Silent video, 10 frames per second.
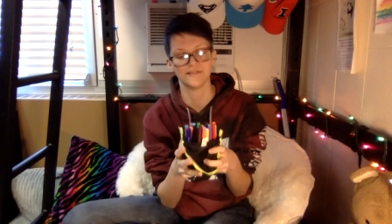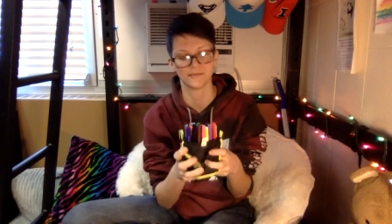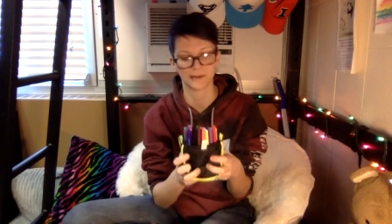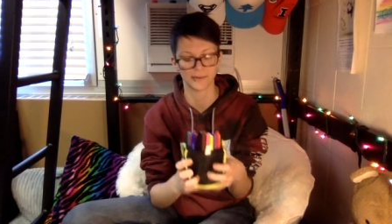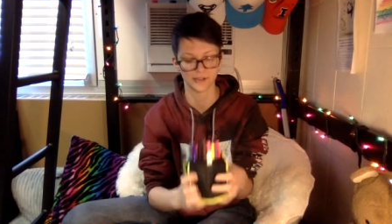for
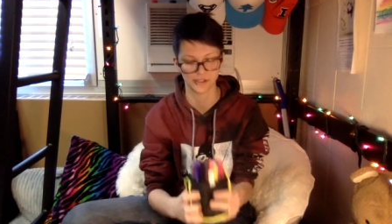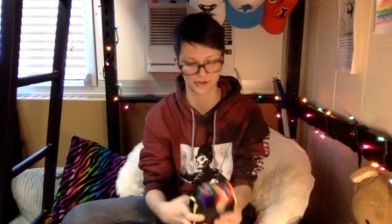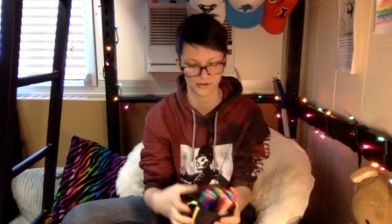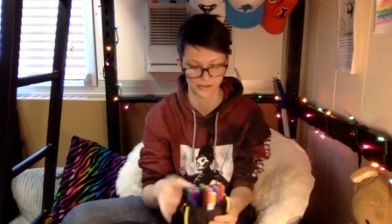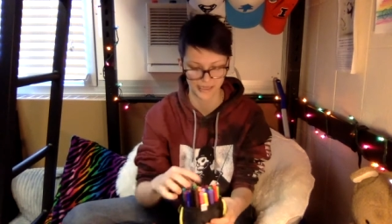my bullet
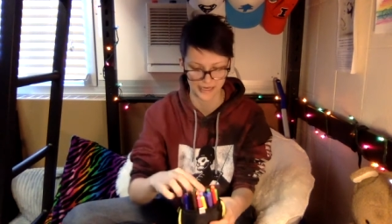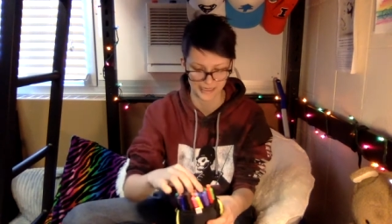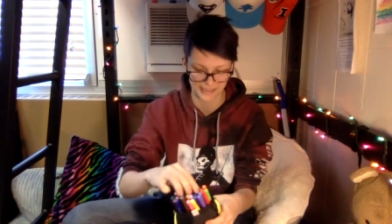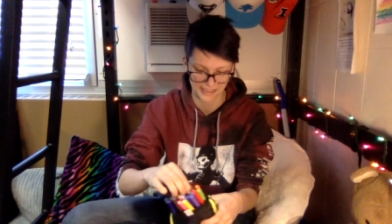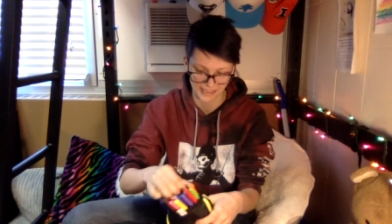journal. It
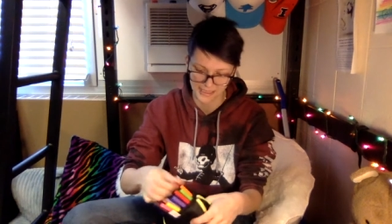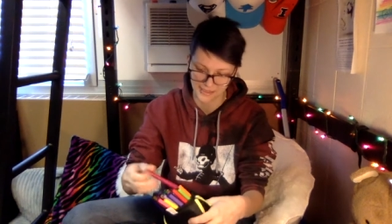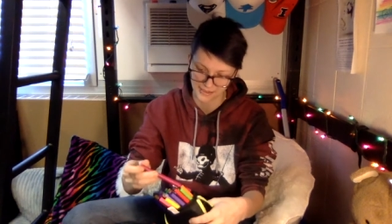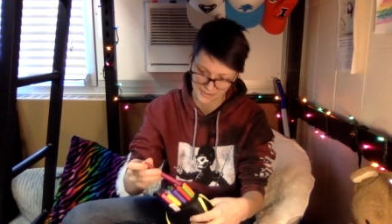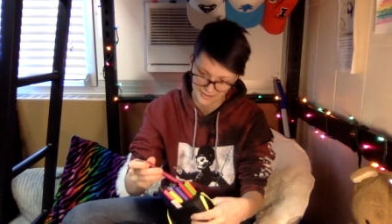is
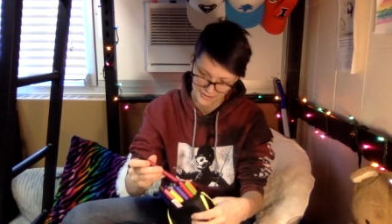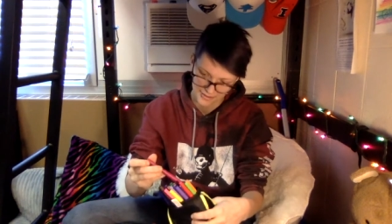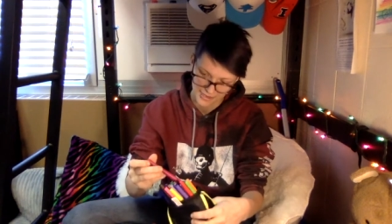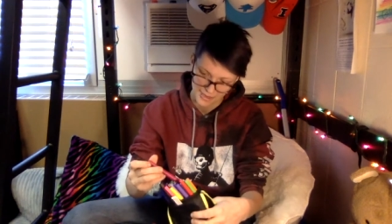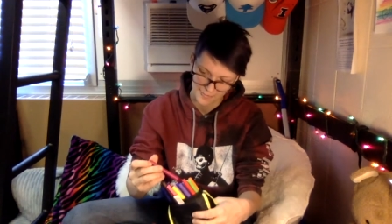the
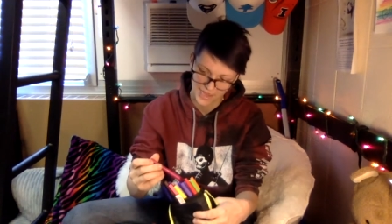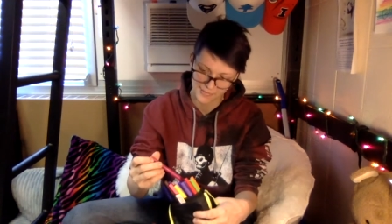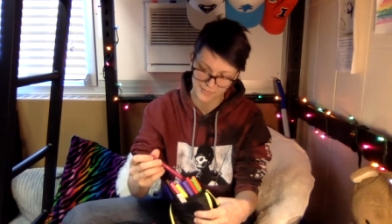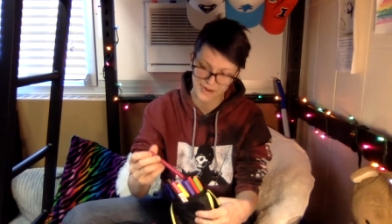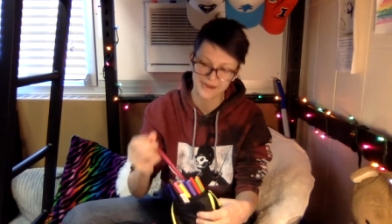
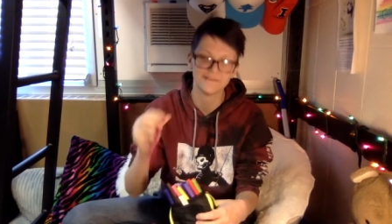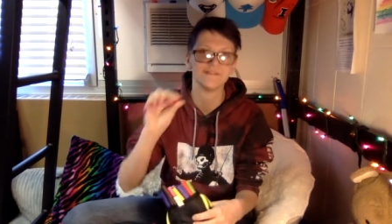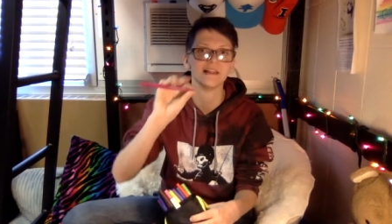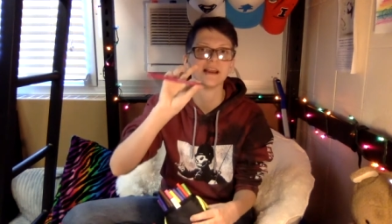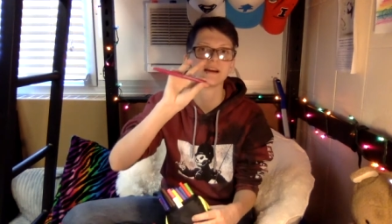Papermate
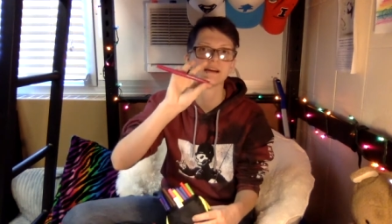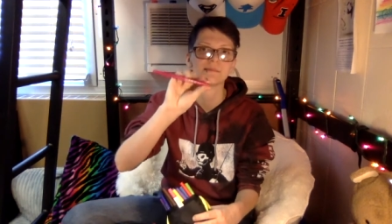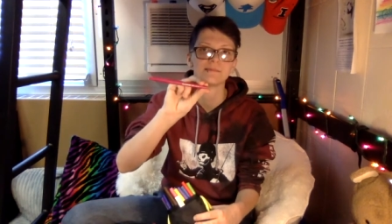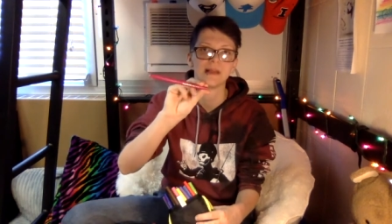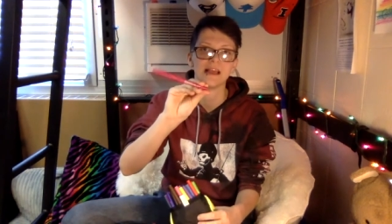Flare
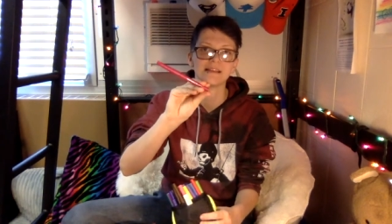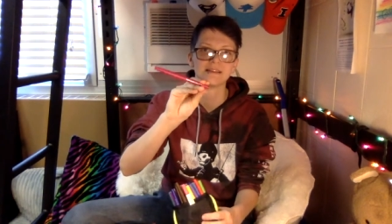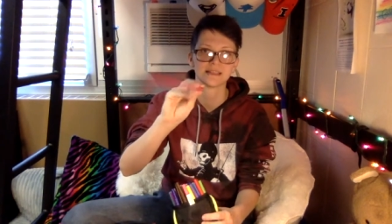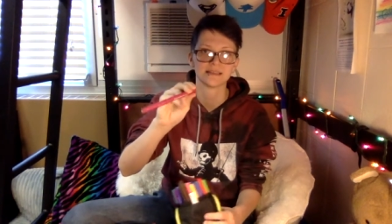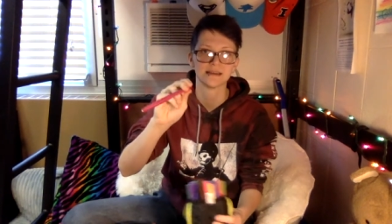
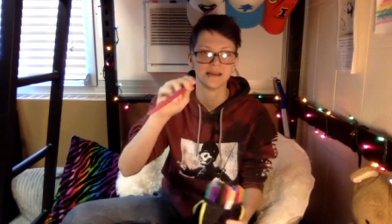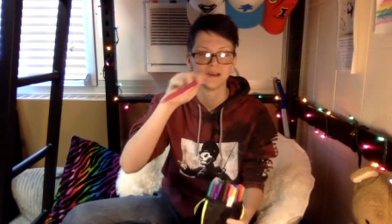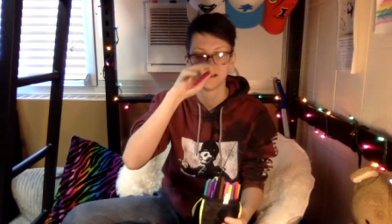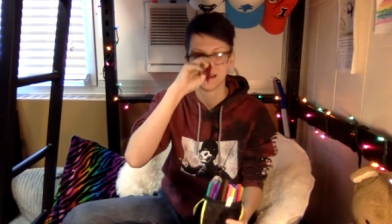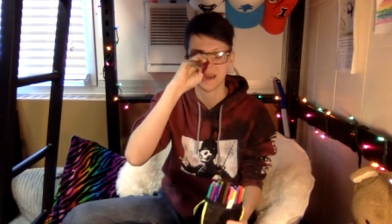pens.
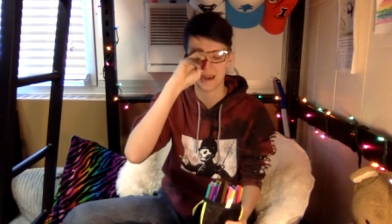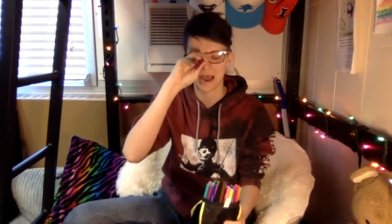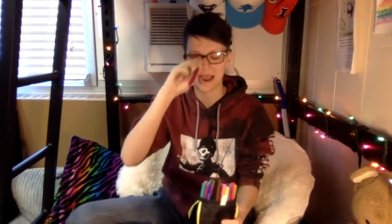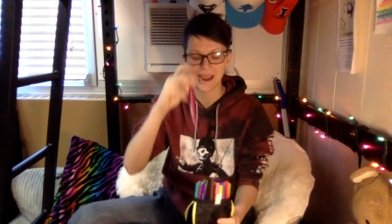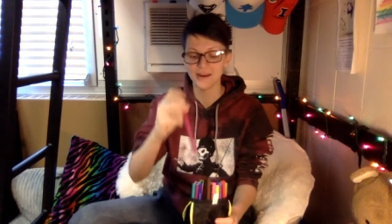
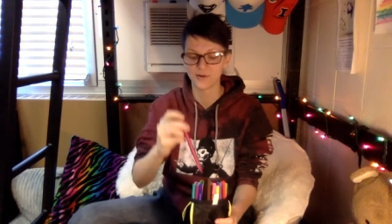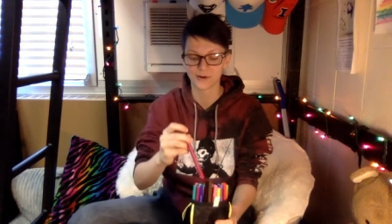I hate